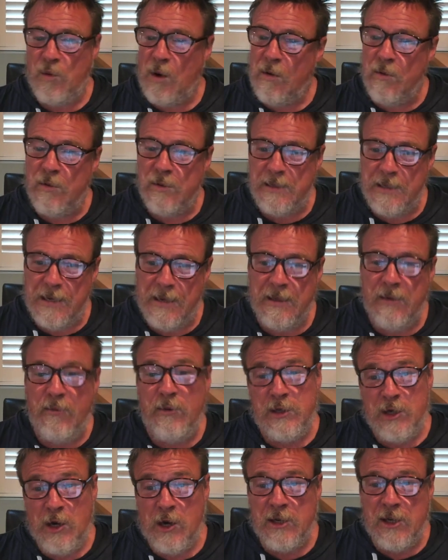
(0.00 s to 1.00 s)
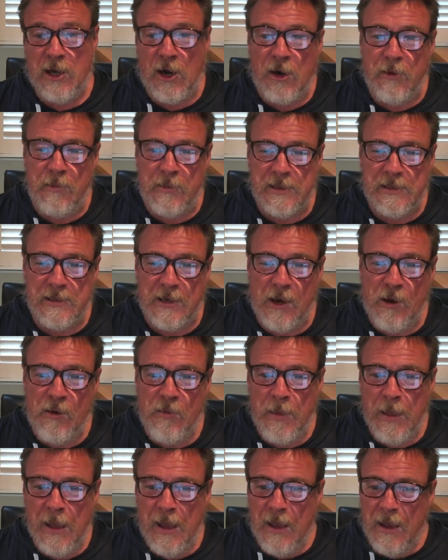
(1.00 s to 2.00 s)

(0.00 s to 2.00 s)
while we were together, which I told him to sell,